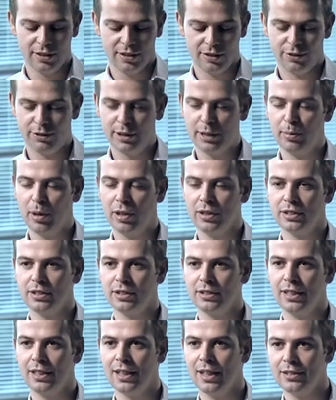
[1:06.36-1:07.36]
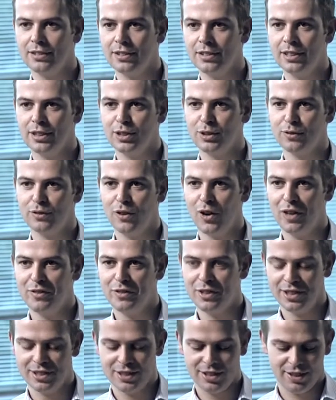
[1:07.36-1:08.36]
into 3 months, and then that turned into
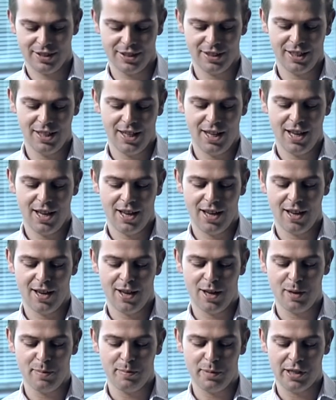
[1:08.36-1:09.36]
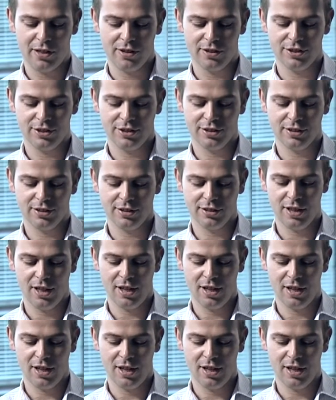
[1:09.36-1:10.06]
5 years, because